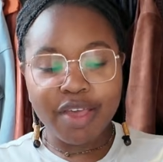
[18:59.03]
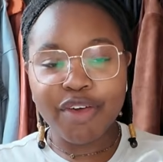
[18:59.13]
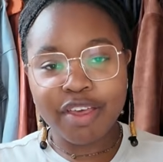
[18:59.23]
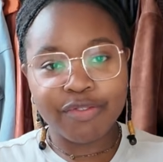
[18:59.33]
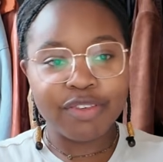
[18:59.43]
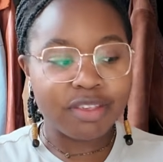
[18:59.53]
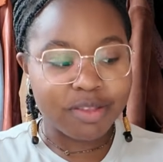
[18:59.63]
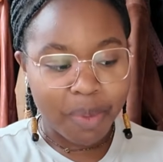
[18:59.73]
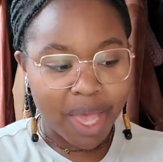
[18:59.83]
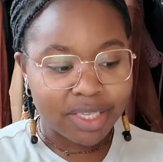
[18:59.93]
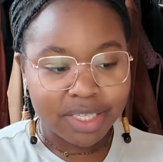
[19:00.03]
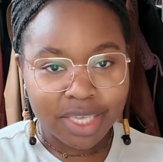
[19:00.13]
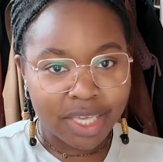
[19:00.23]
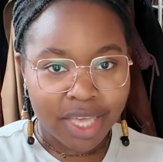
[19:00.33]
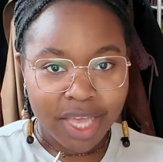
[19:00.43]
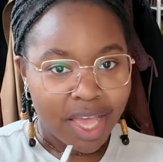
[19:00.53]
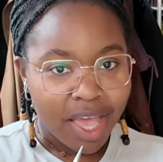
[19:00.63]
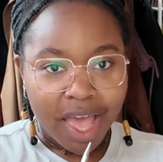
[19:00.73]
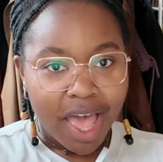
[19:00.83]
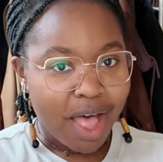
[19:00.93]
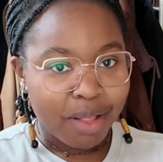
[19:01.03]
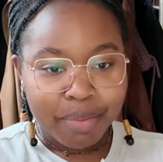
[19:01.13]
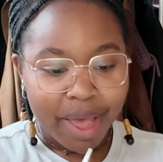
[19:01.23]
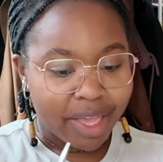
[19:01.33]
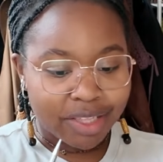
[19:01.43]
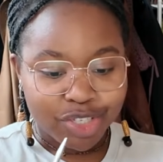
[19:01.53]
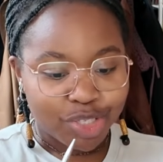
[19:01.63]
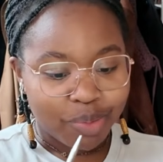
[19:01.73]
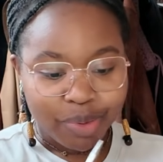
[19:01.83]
If I feel spicy, I might just